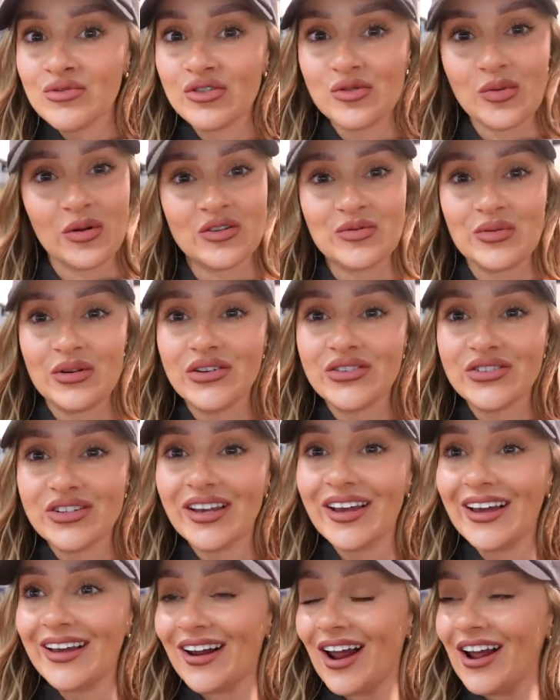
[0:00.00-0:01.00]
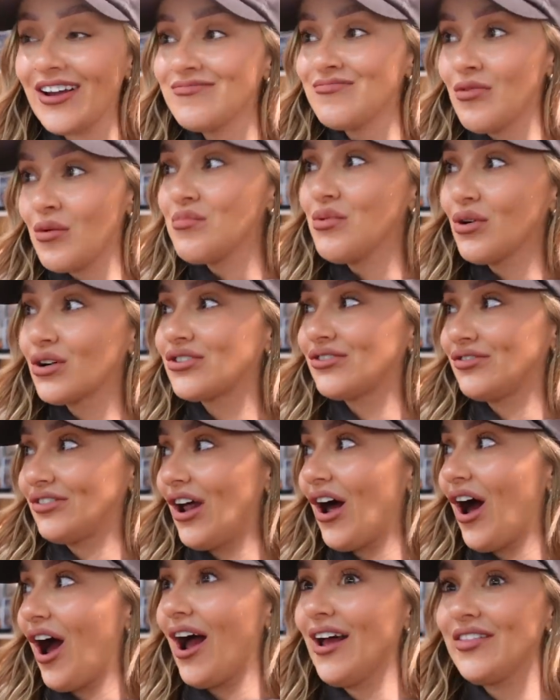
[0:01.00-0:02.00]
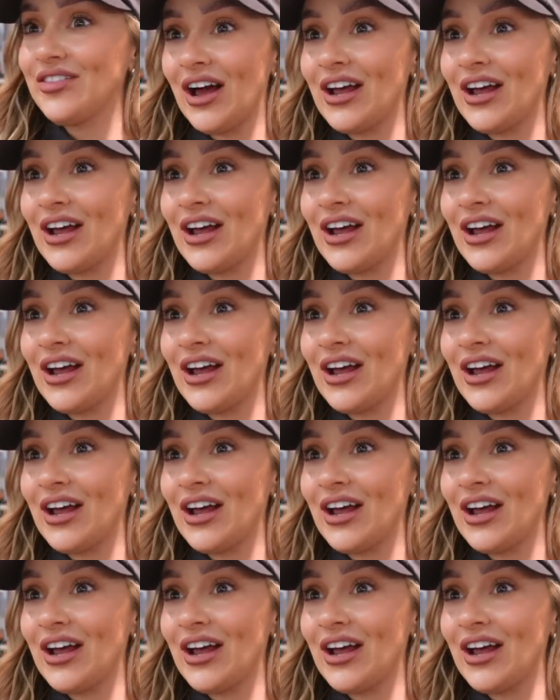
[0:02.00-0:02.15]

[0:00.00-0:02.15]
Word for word: responsibility. Like if mum books a flight.